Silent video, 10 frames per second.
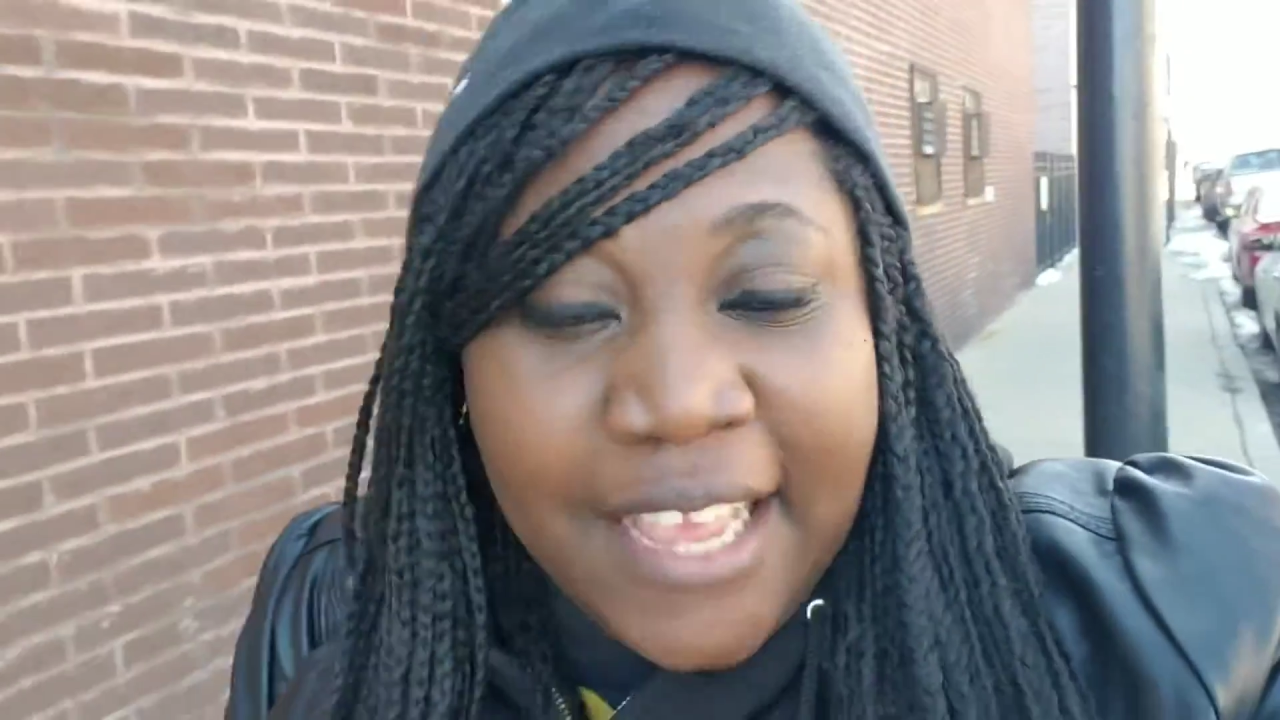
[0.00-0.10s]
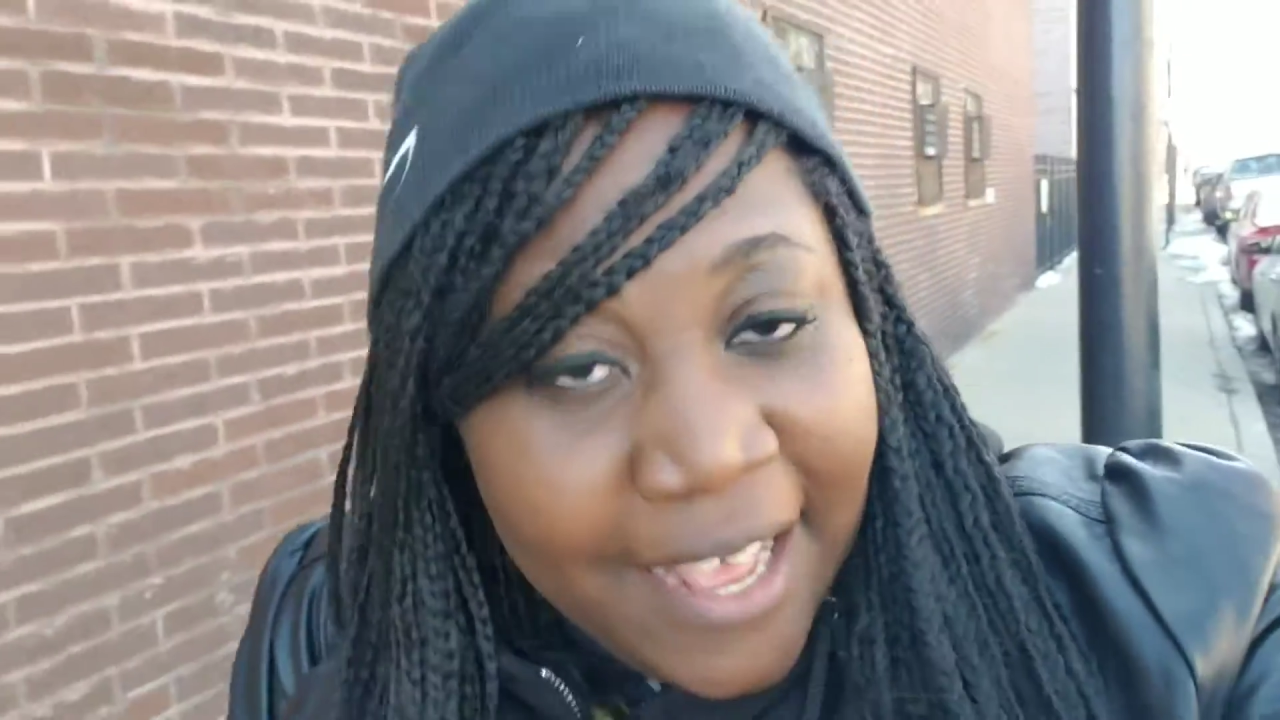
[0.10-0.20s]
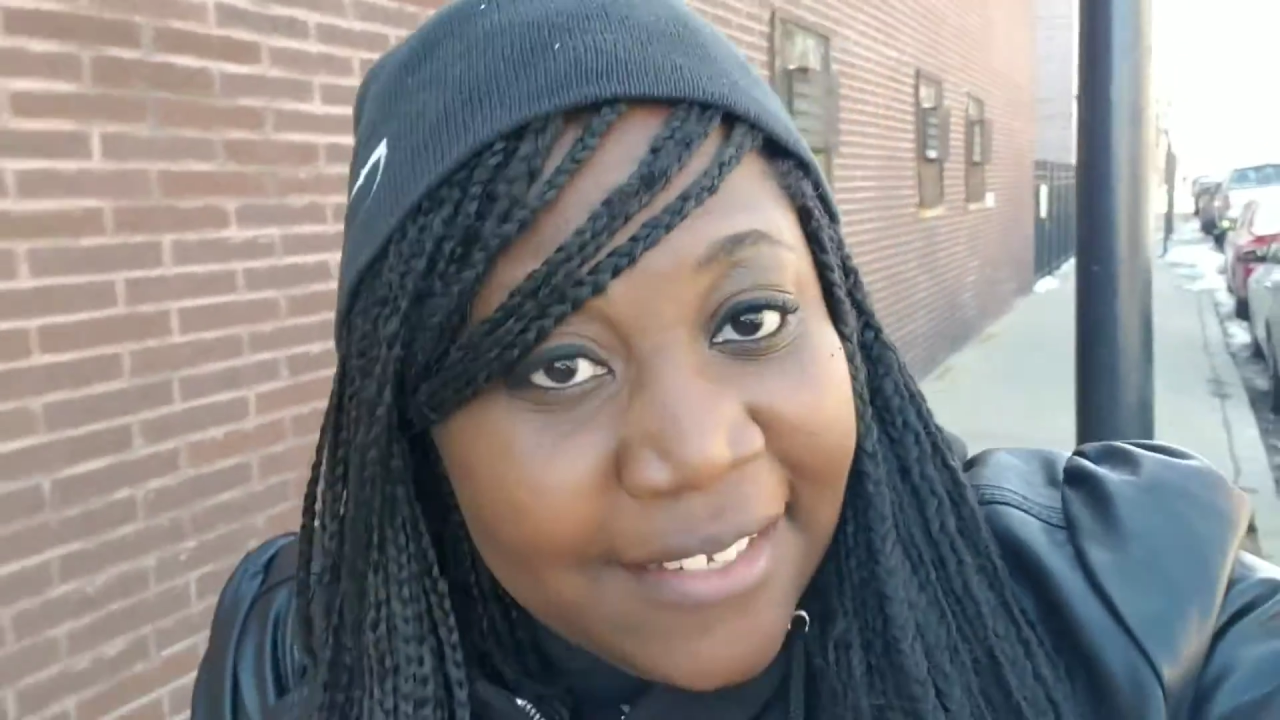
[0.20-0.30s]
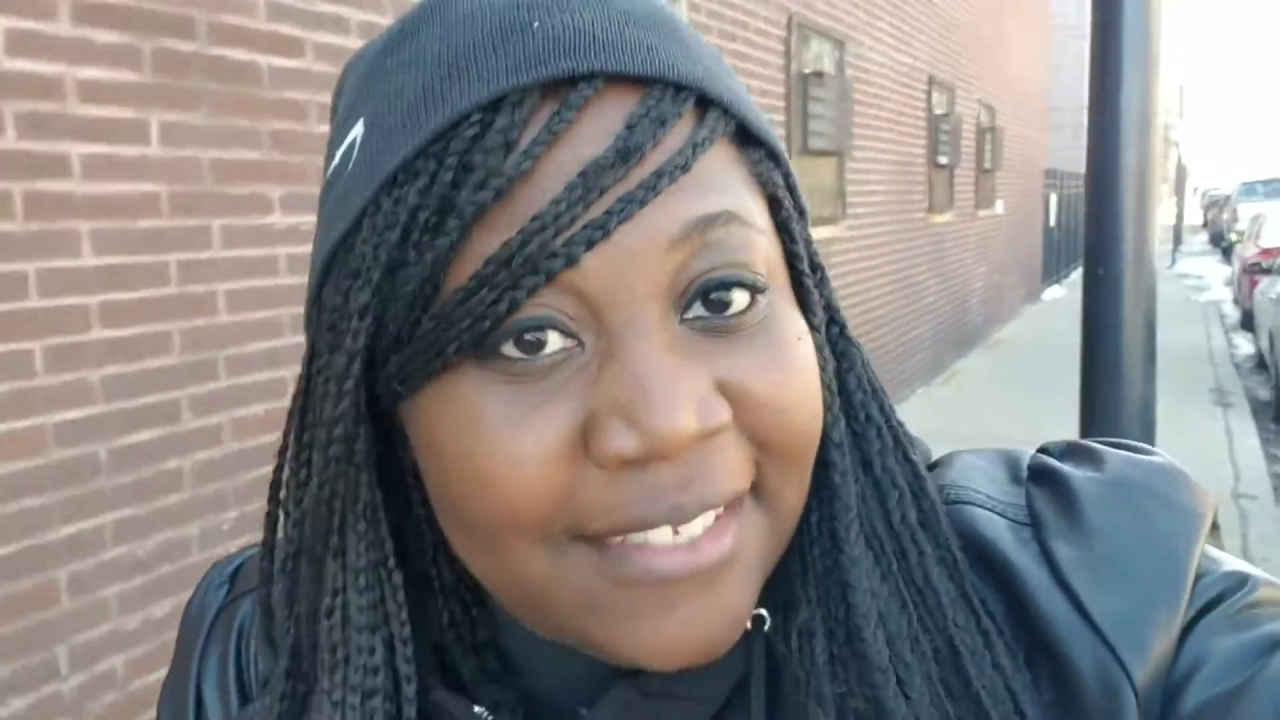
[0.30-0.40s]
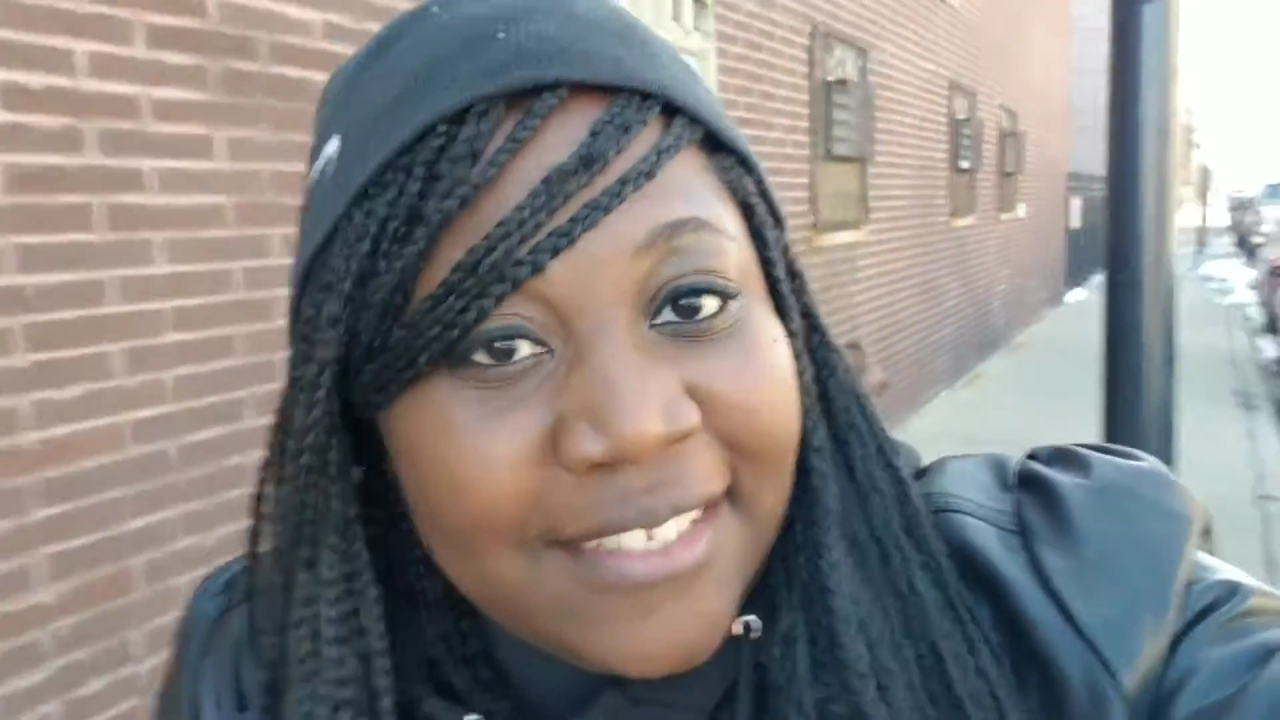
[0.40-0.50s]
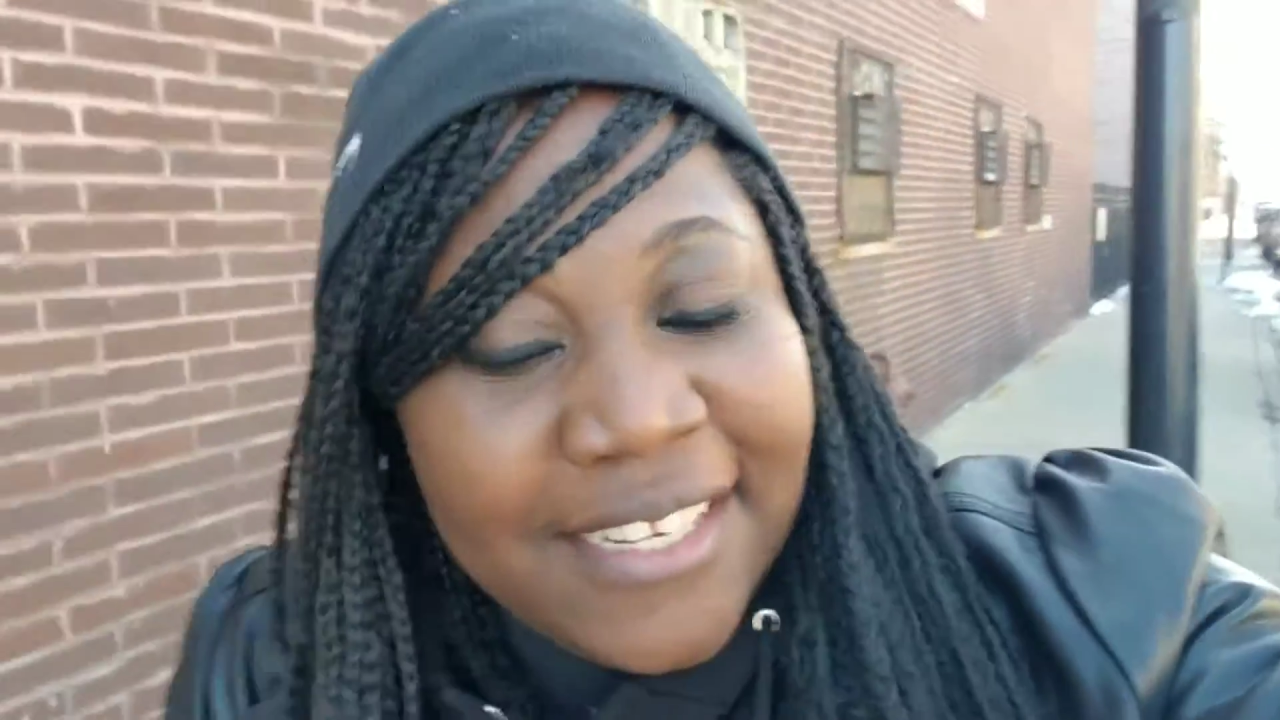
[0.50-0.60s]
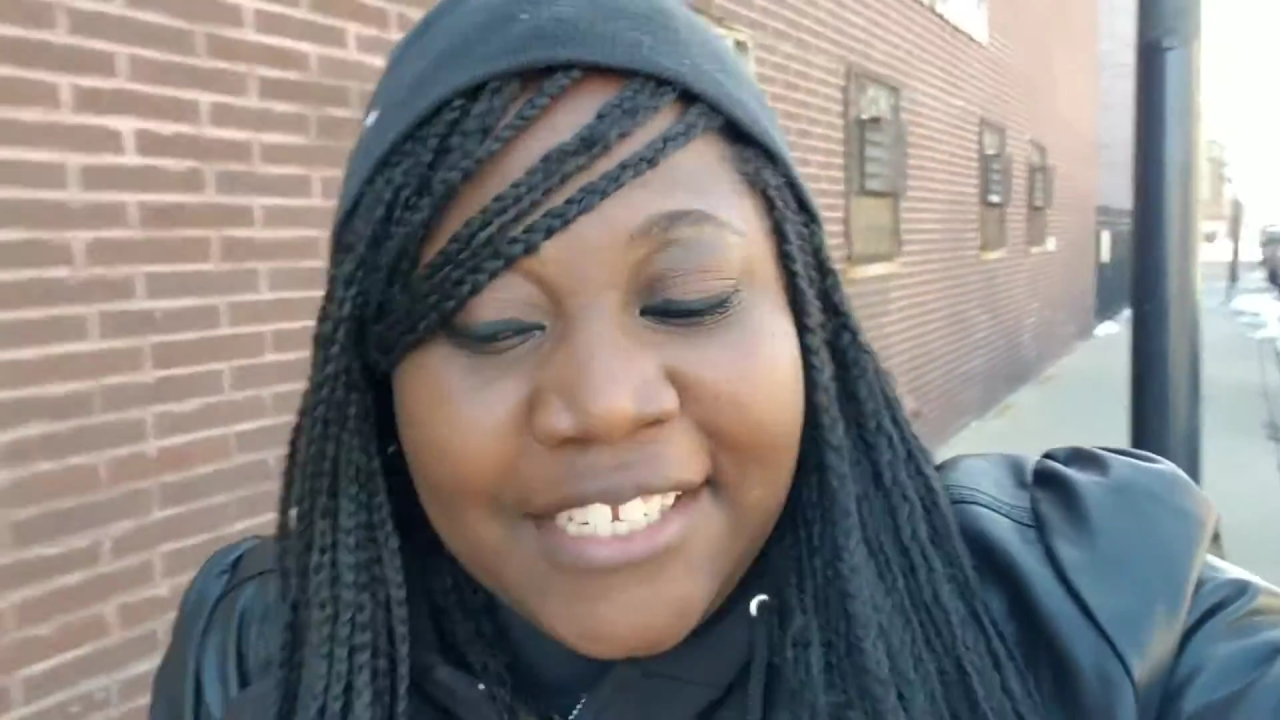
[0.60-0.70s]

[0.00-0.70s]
yes,